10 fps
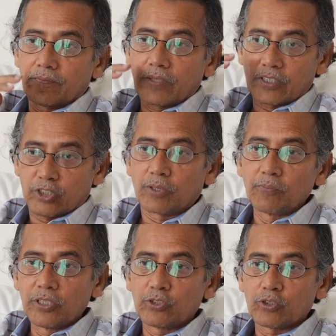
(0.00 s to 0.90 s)

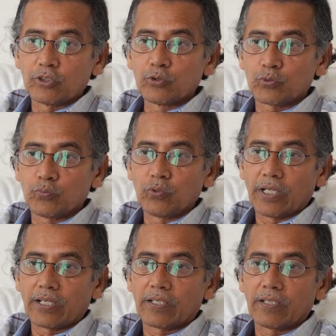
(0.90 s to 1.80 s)
extremely useful,
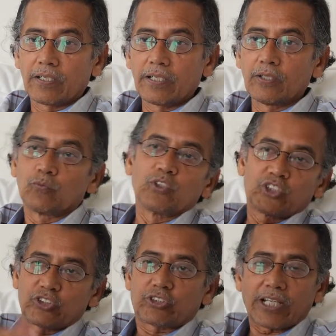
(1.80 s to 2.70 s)
and in
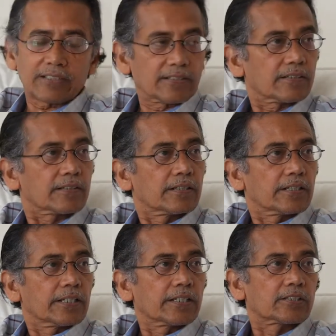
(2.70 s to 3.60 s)
which sector
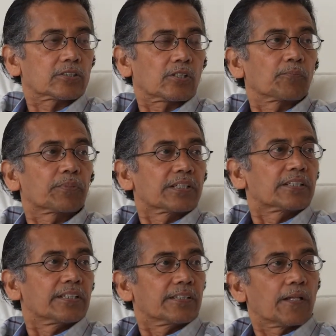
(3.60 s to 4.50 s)
it's
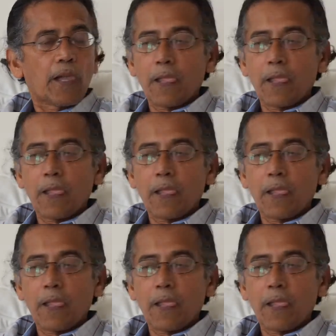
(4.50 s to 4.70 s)
completely